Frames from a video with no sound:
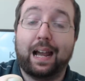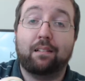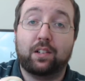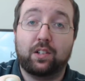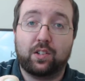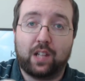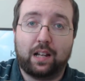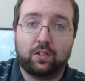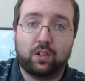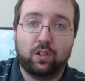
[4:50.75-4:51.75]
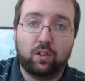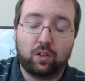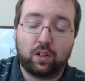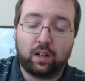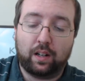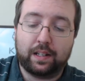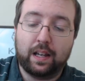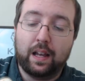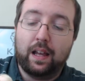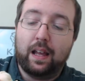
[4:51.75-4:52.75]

characters tend to look like.